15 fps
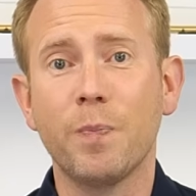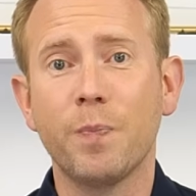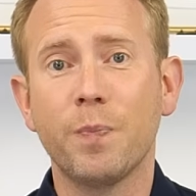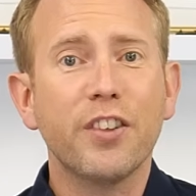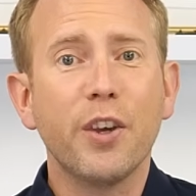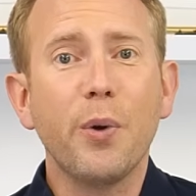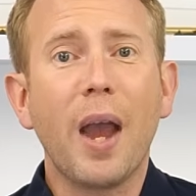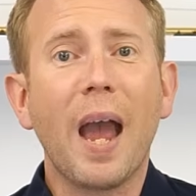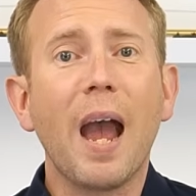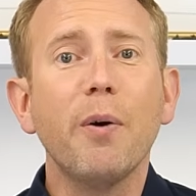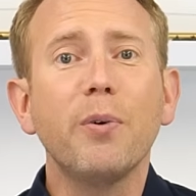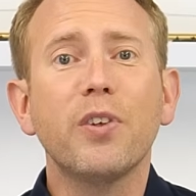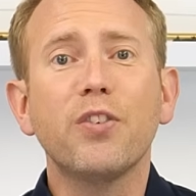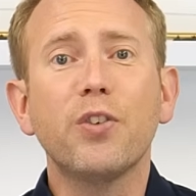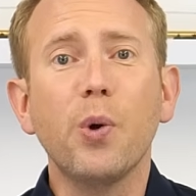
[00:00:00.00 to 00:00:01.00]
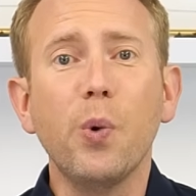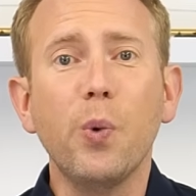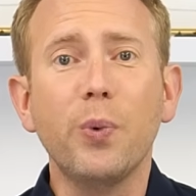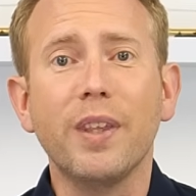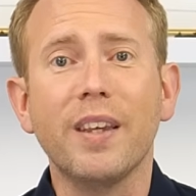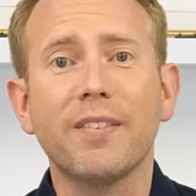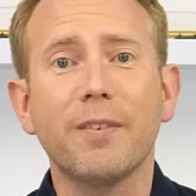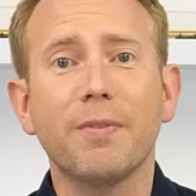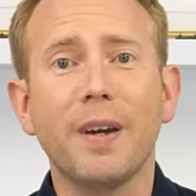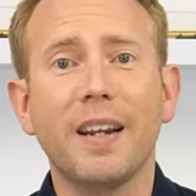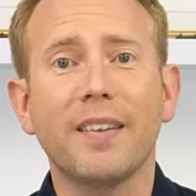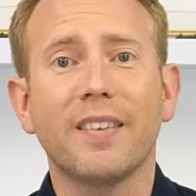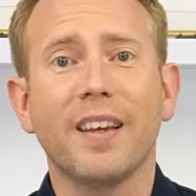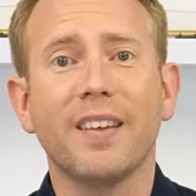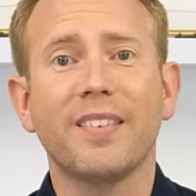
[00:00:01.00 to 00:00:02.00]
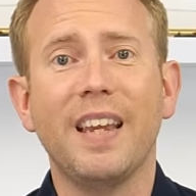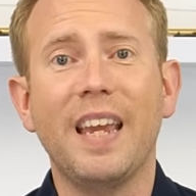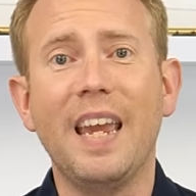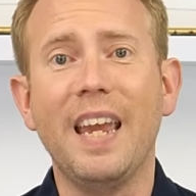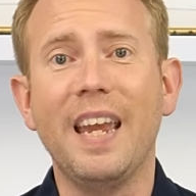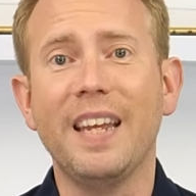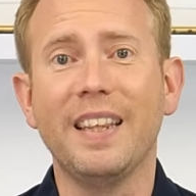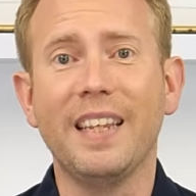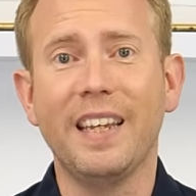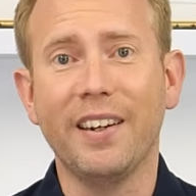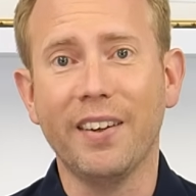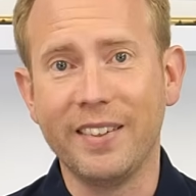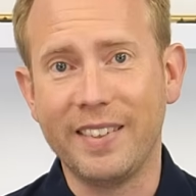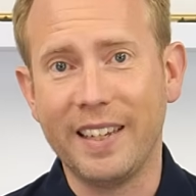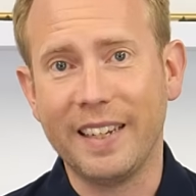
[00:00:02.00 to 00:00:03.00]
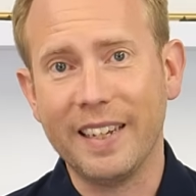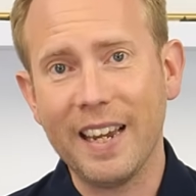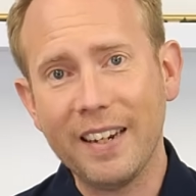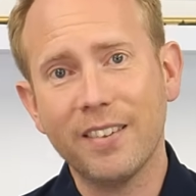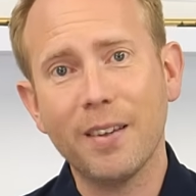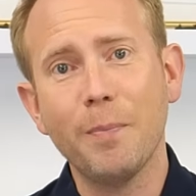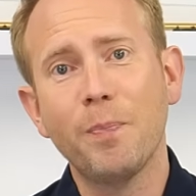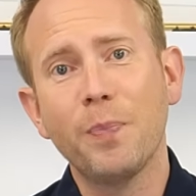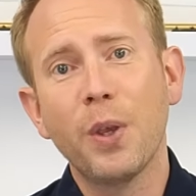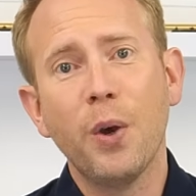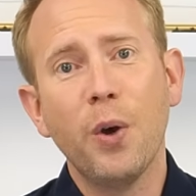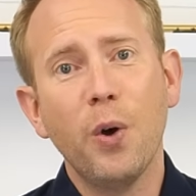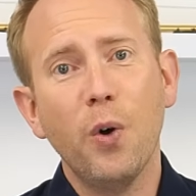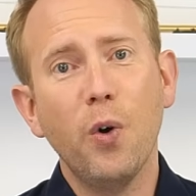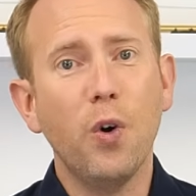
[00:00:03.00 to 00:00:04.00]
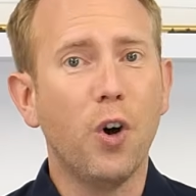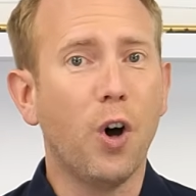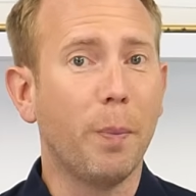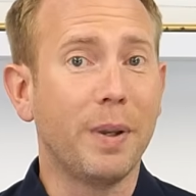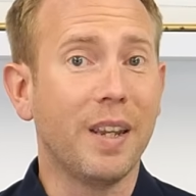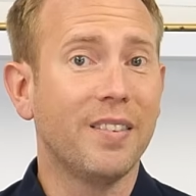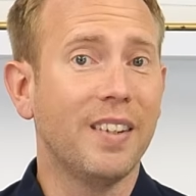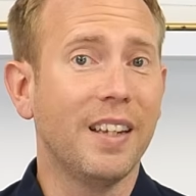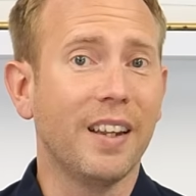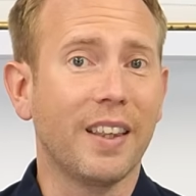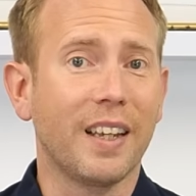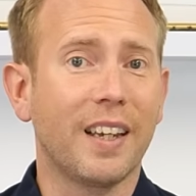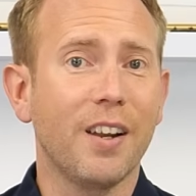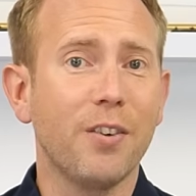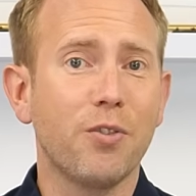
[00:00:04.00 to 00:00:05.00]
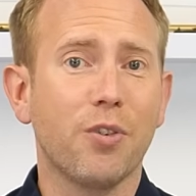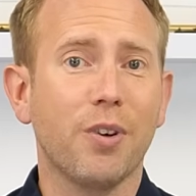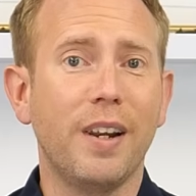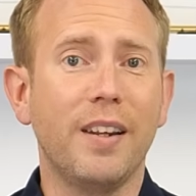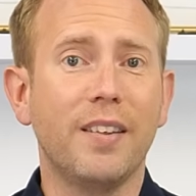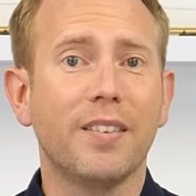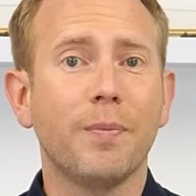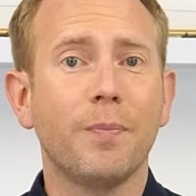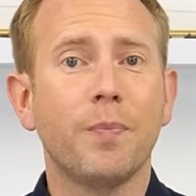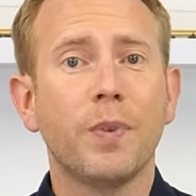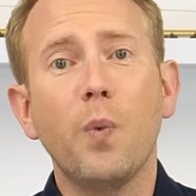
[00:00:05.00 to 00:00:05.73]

So how does all this affect us here in the United Kingdom or hobbyists in other countries?